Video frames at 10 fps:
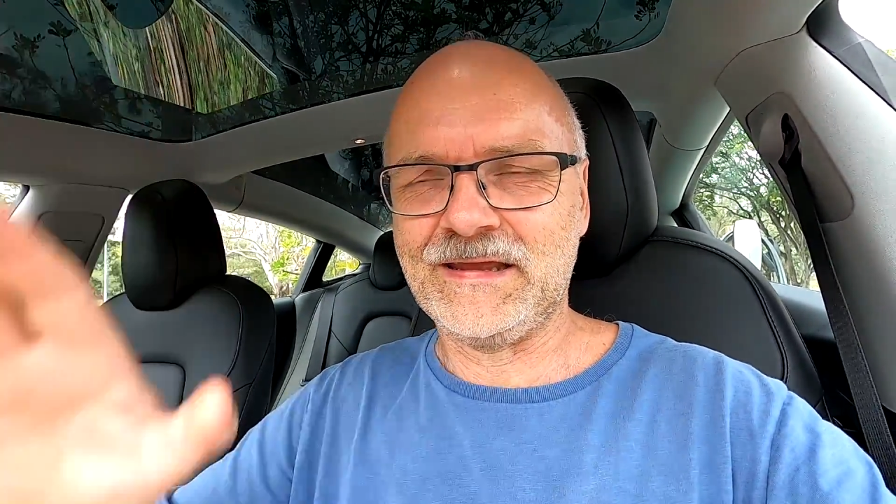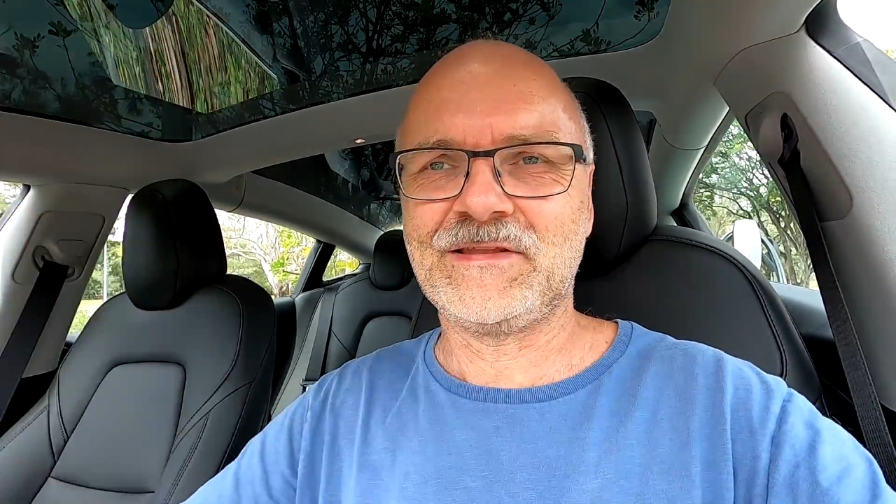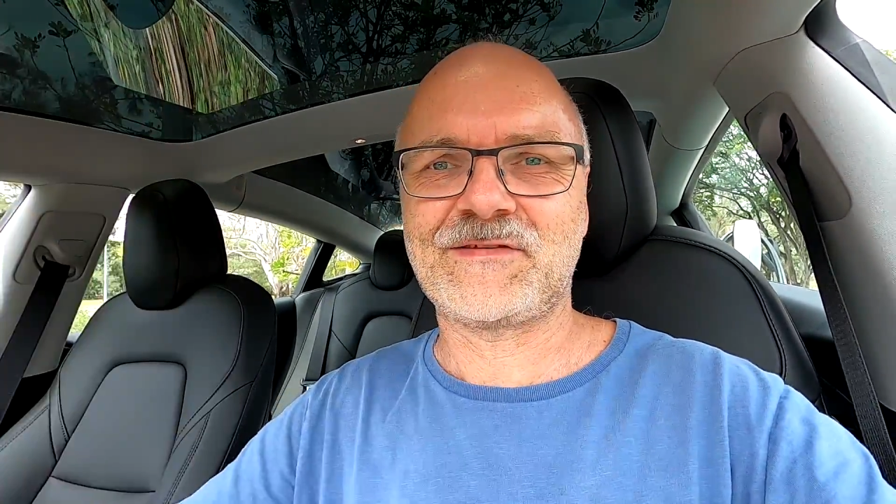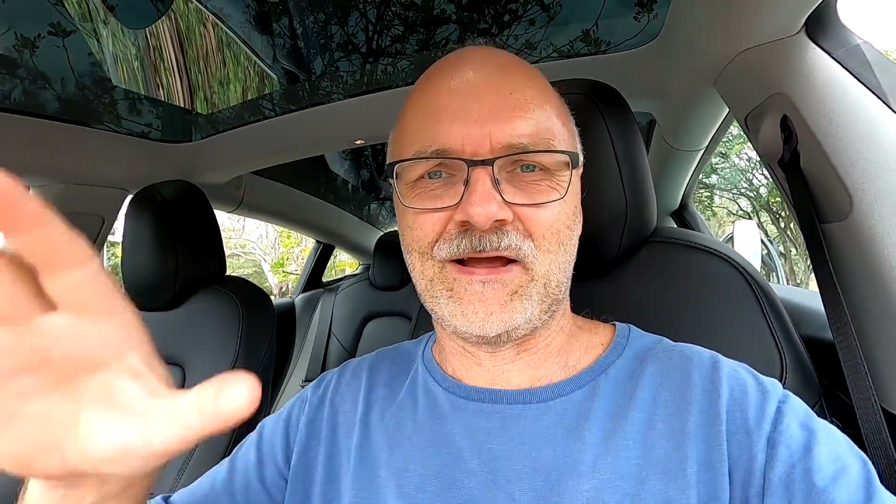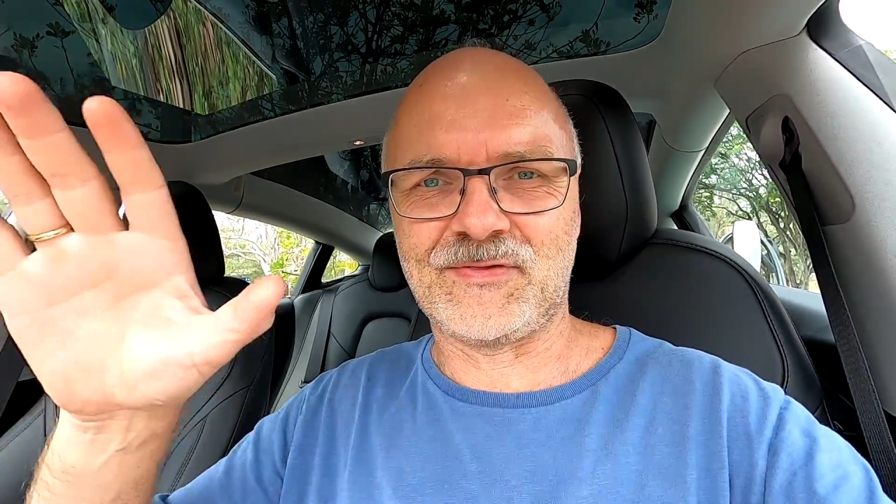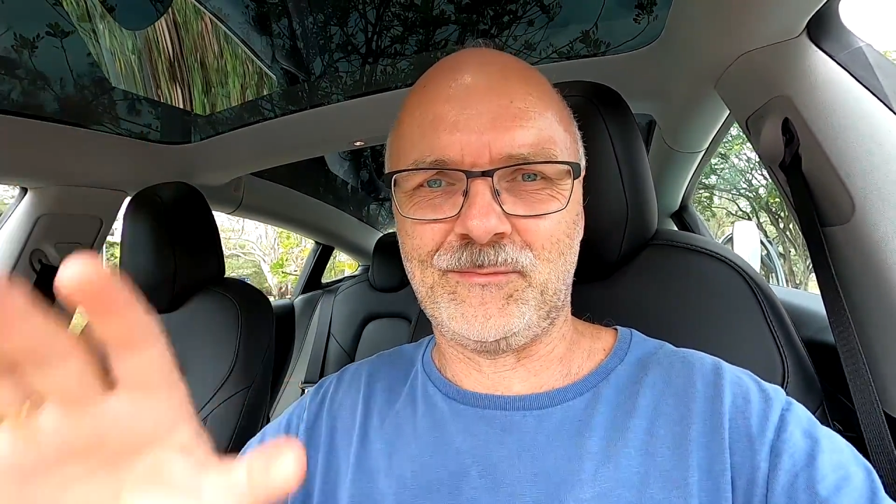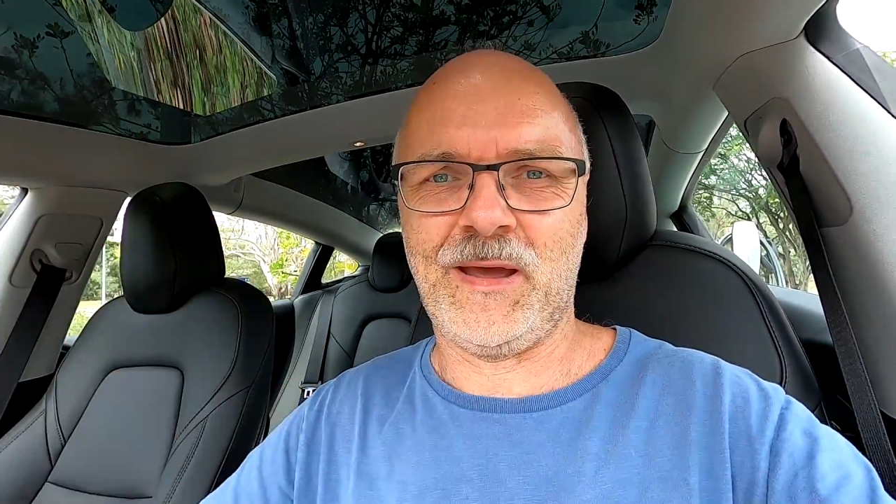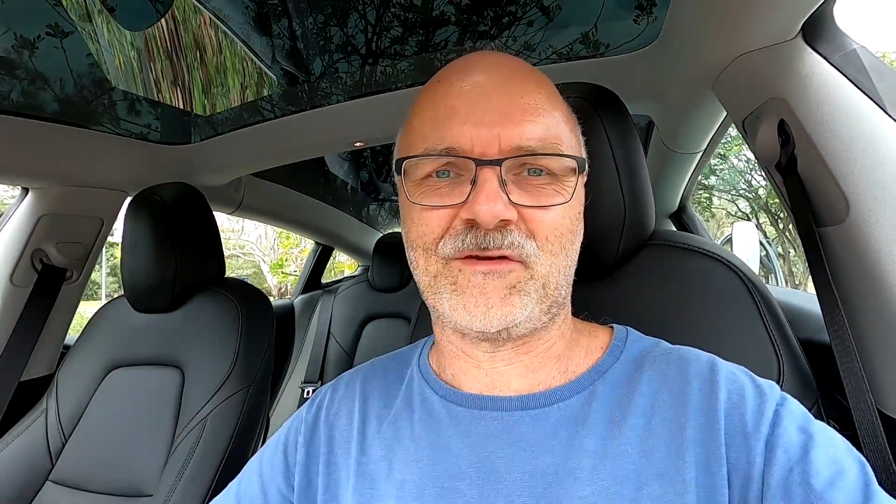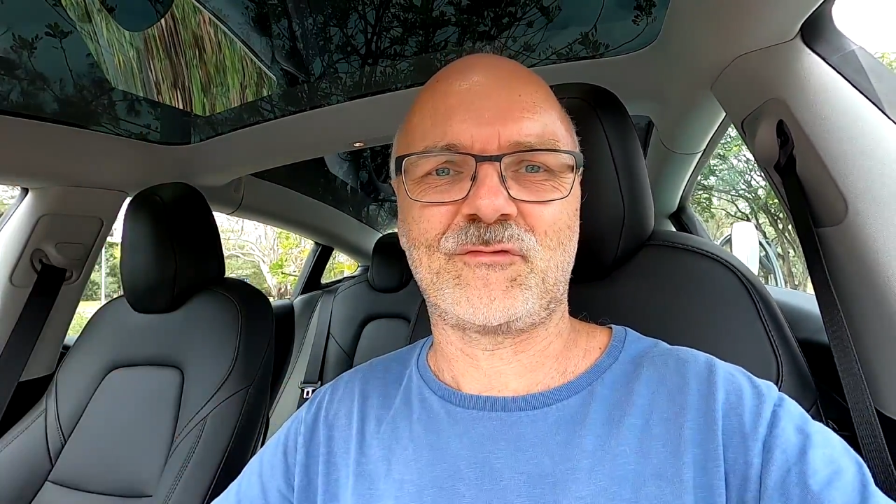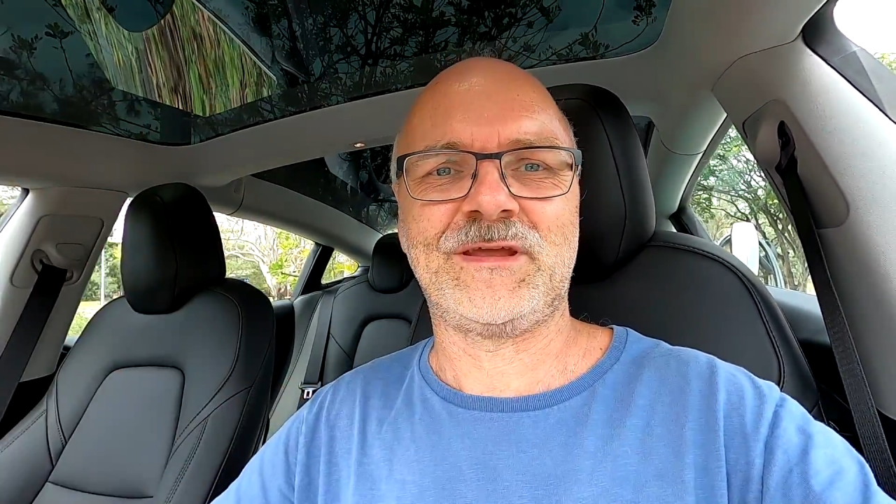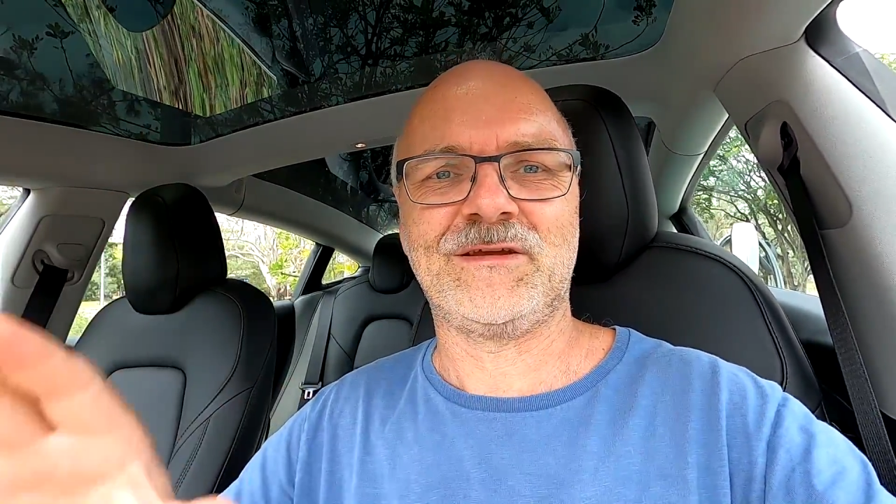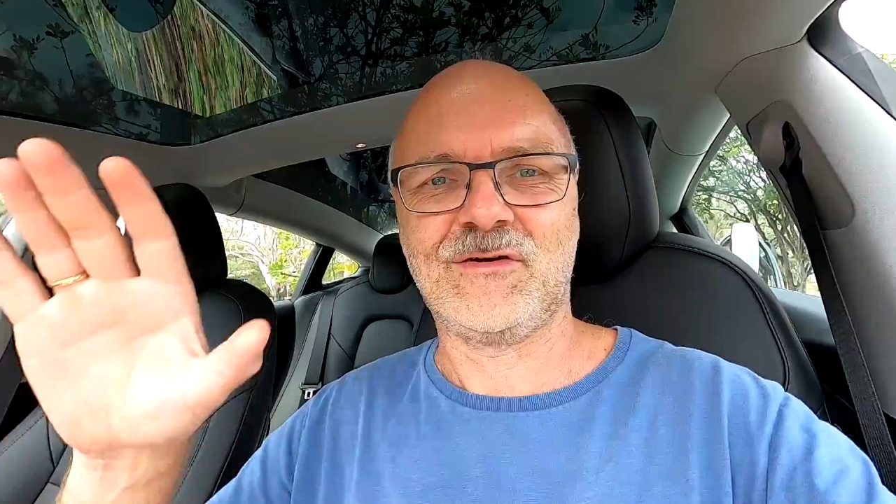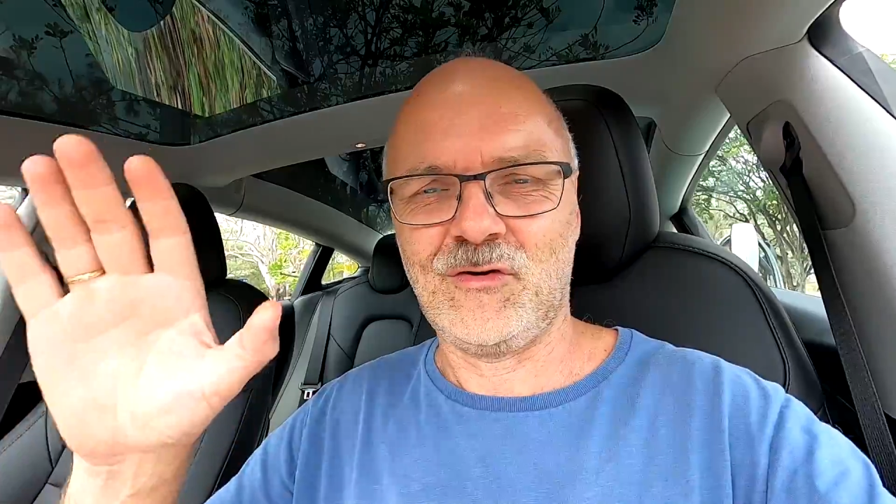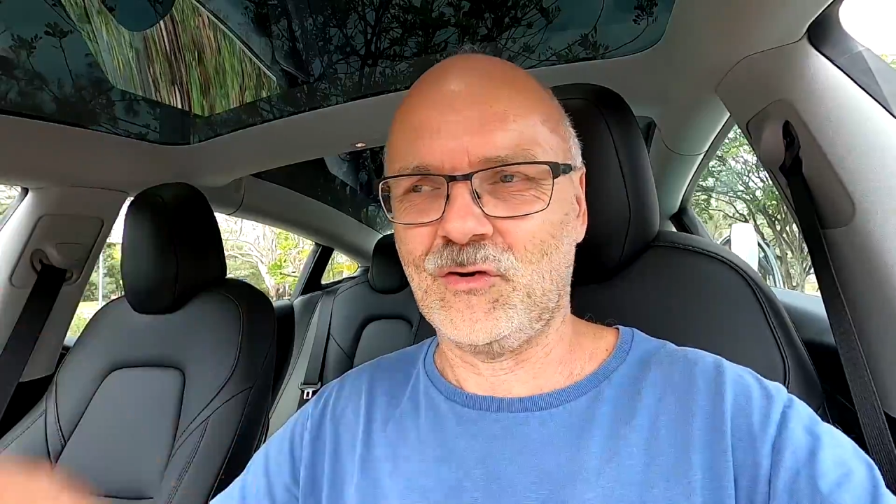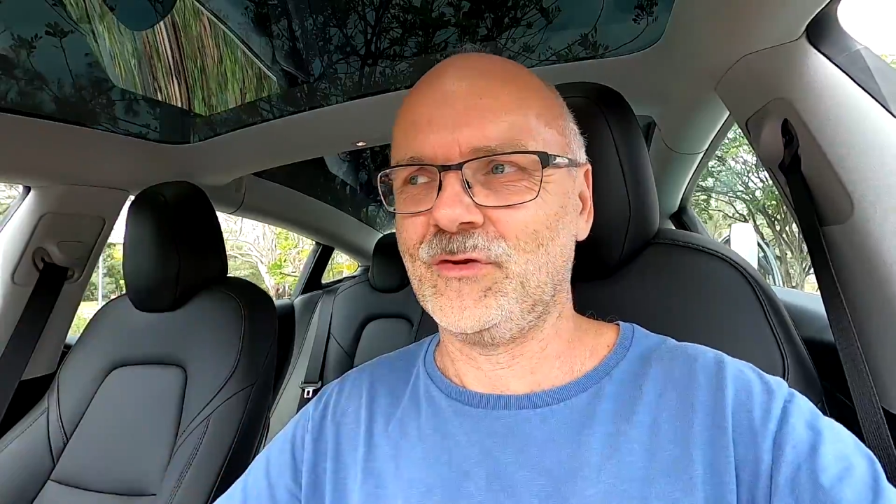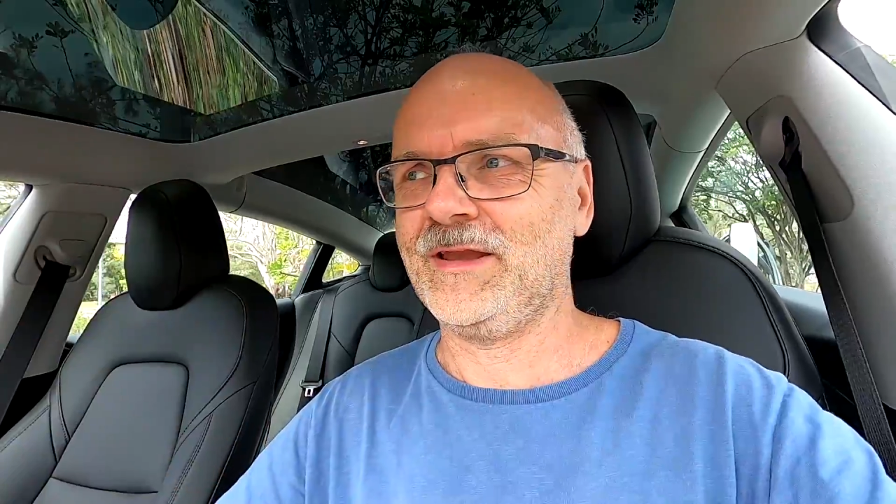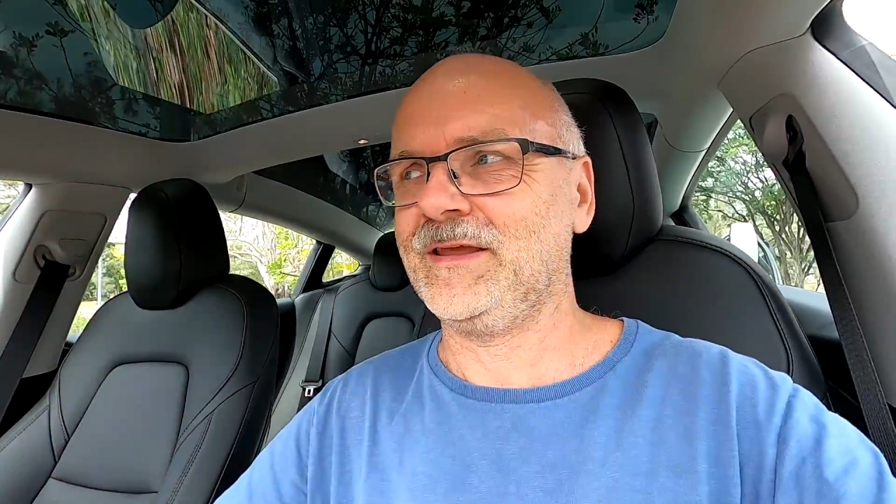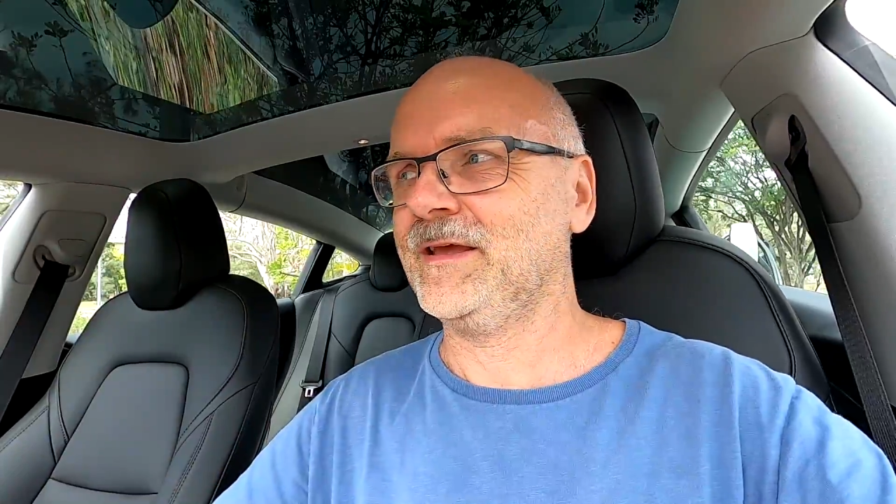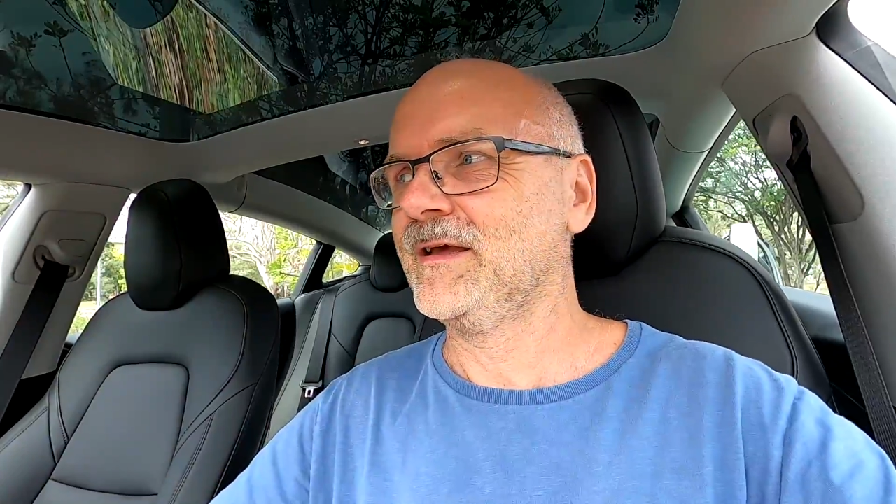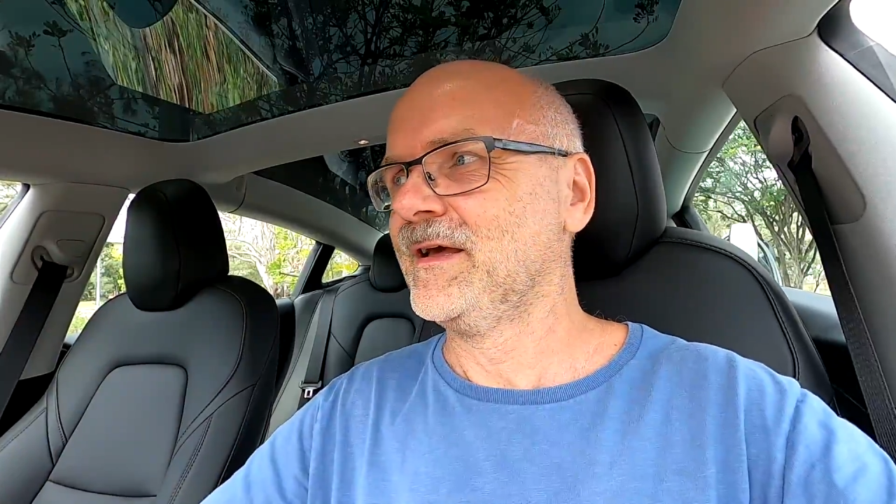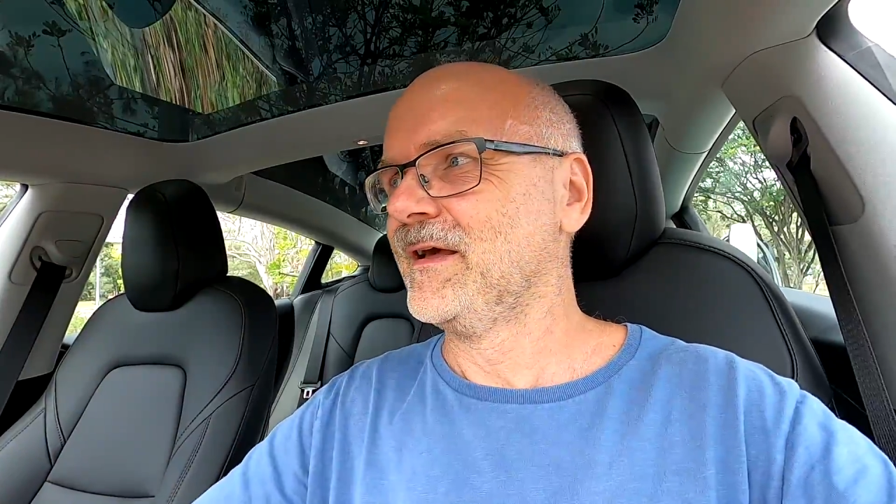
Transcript: inside the battery already.